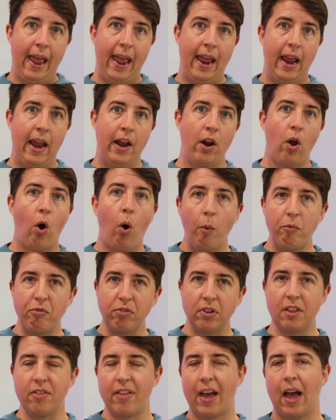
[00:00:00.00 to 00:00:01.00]
and
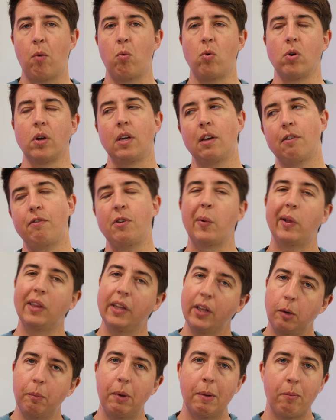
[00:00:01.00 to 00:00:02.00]
hopefully that will give you a
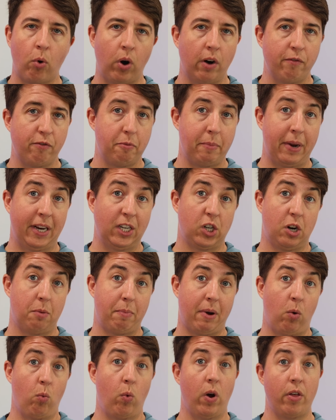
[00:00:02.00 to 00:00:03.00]
little bit more information
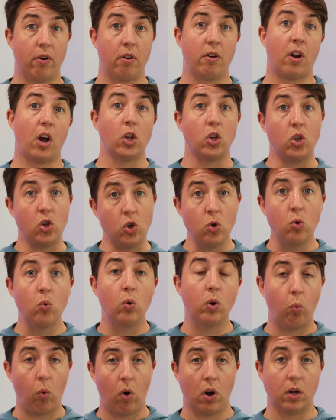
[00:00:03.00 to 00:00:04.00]
about whether or not you
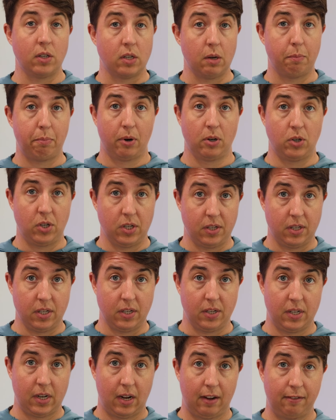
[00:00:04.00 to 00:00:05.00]
would want to purchase
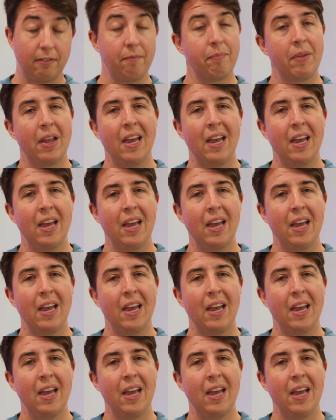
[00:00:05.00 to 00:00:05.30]
this stuff.